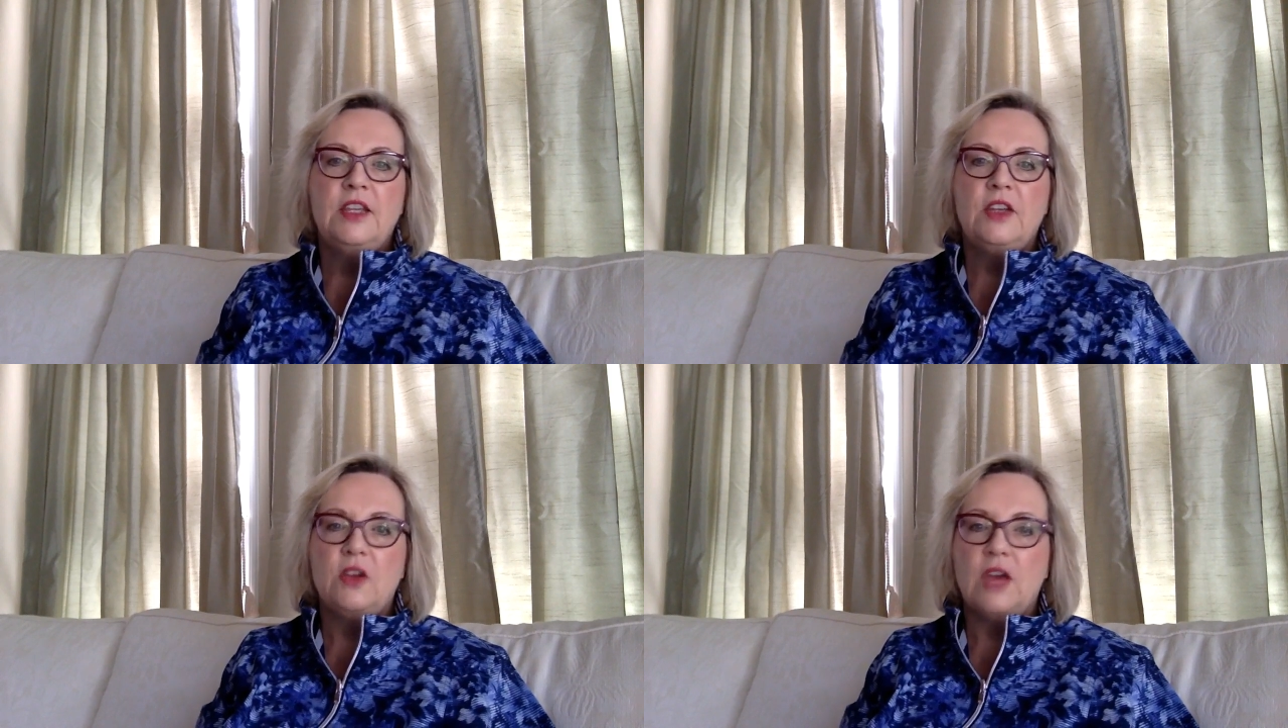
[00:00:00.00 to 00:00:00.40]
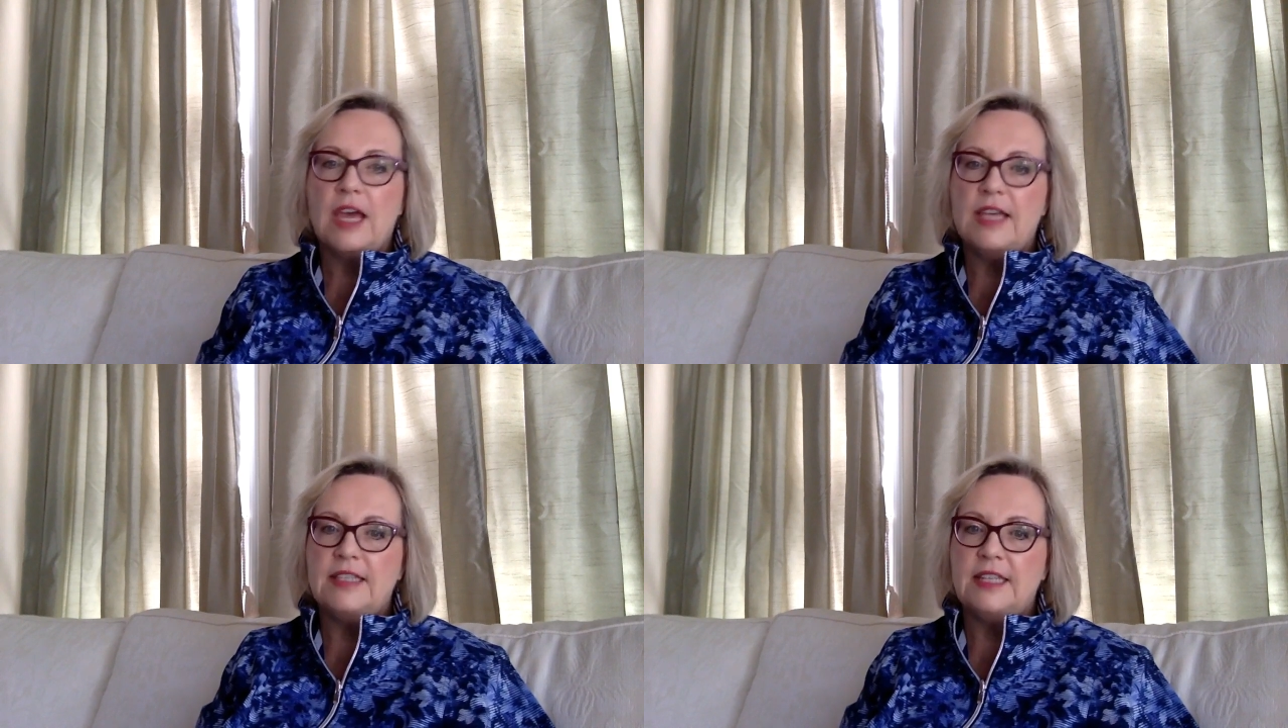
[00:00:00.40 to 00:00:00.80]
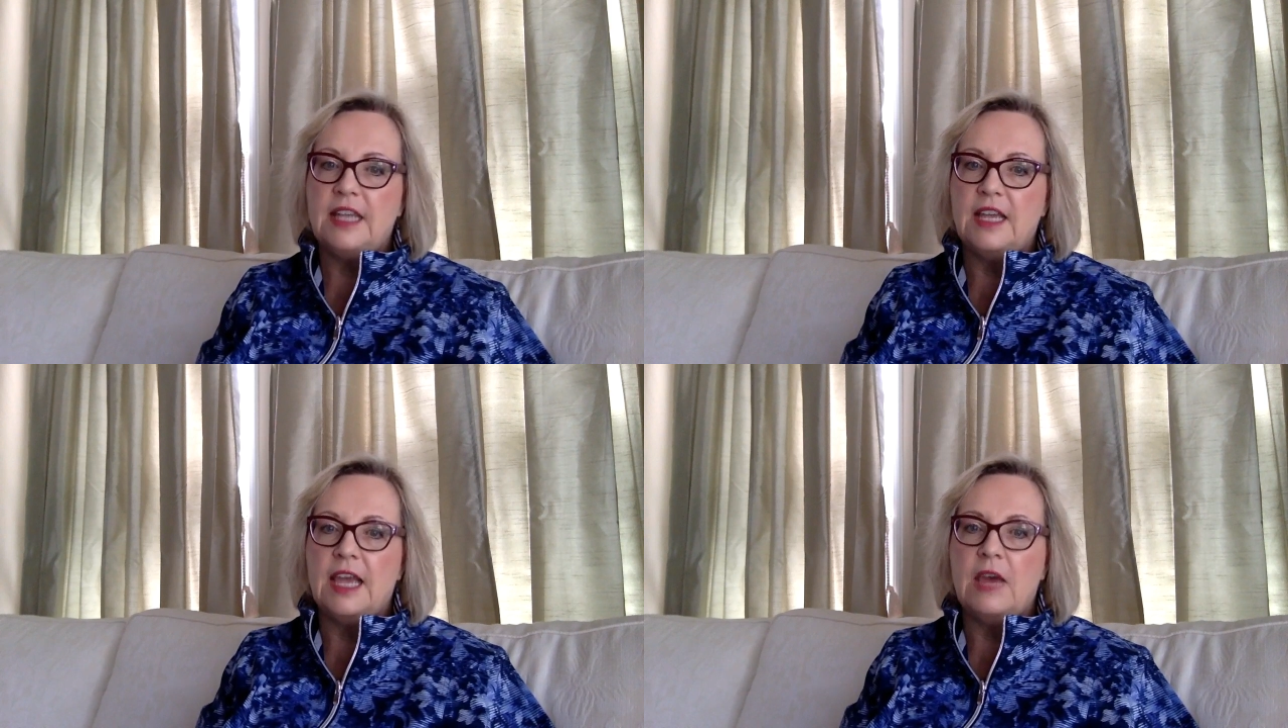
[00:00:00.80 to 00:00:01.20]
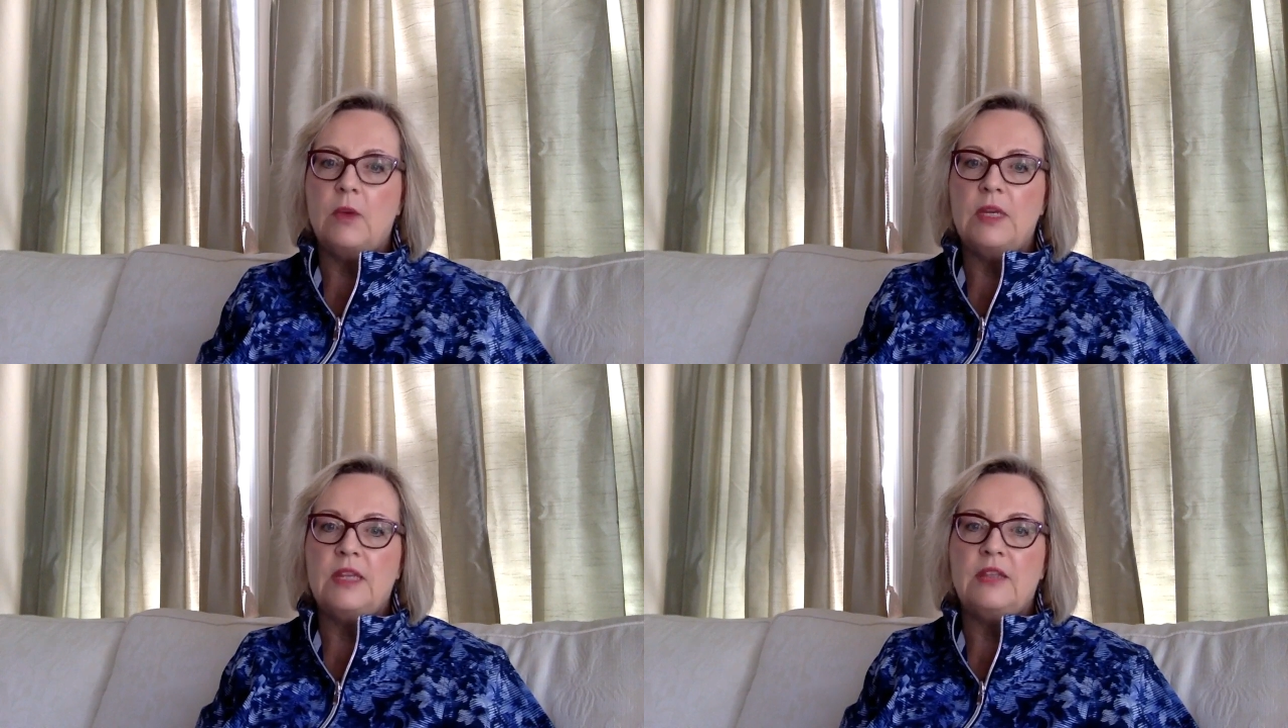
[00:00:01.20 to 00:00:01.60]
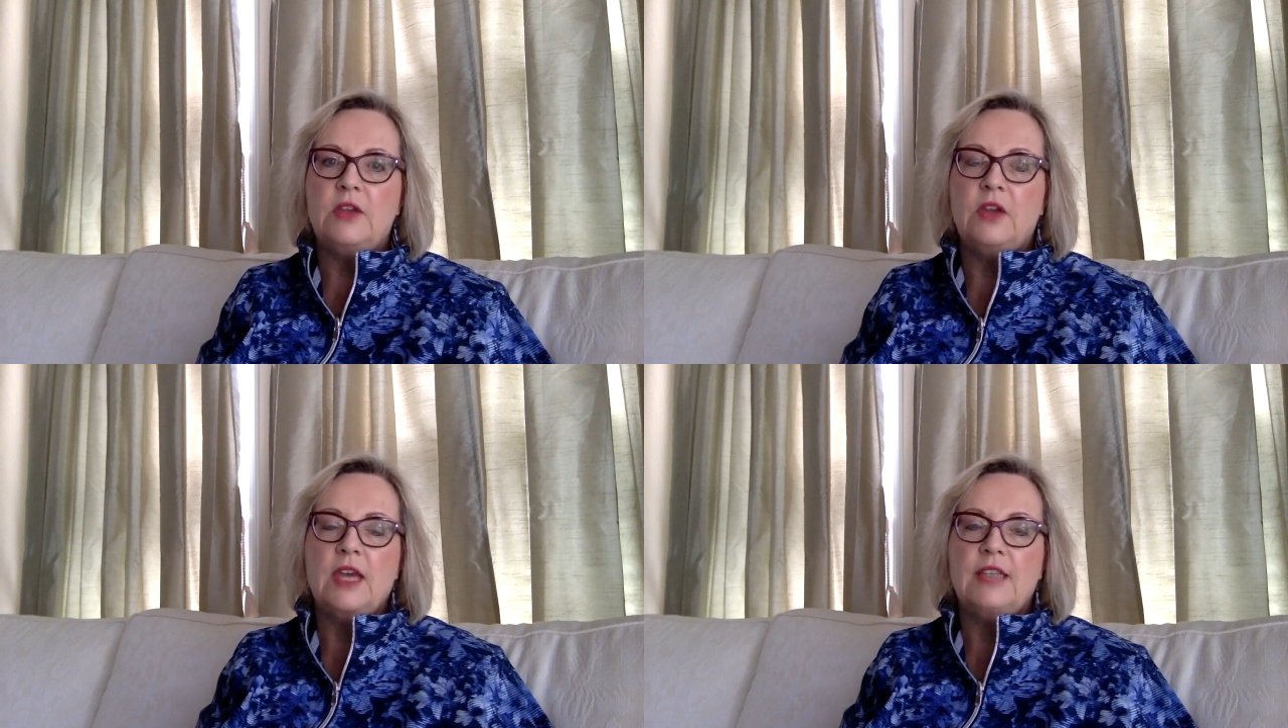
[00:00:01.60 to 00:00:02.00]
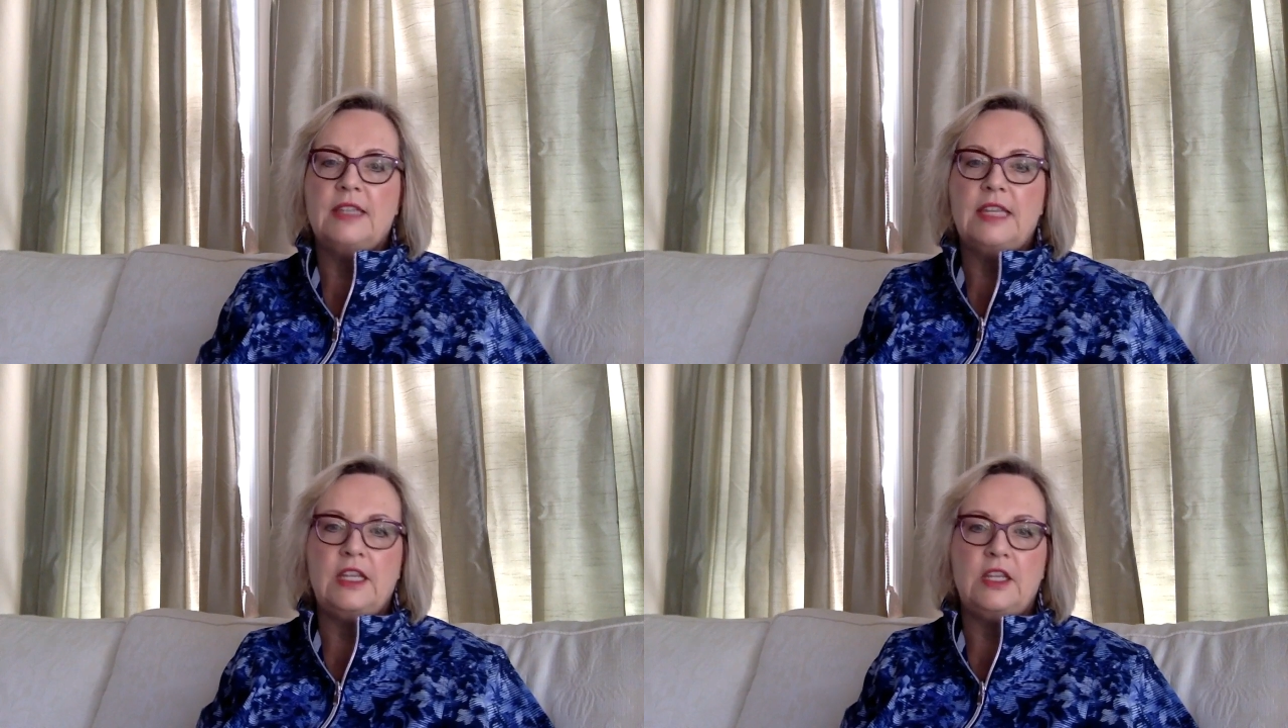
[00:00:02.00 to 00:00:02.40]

No guys that he hung out with, no guys that he